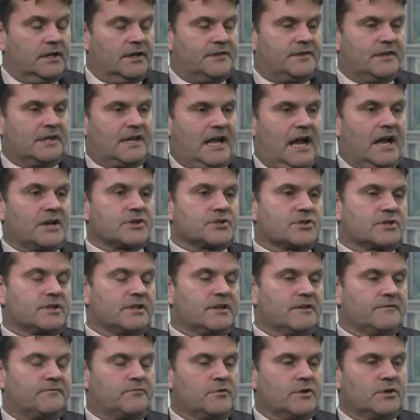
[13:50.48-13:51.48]
I think
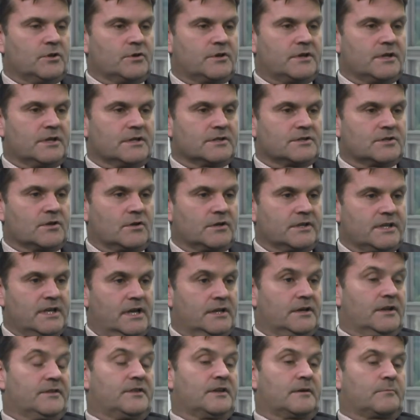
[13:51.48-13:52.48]
actually, if we're looking at dollar
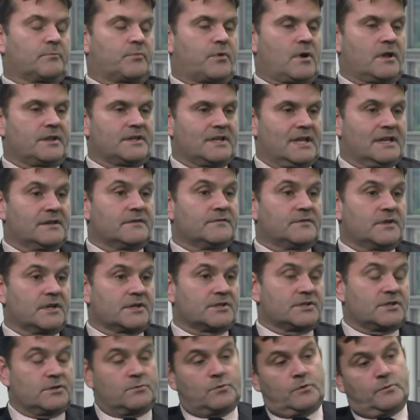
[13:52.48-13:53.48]
yen, I think by the end of
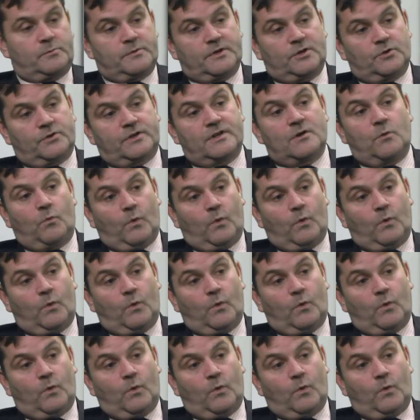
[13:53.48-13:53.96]
next year, we'll be looking at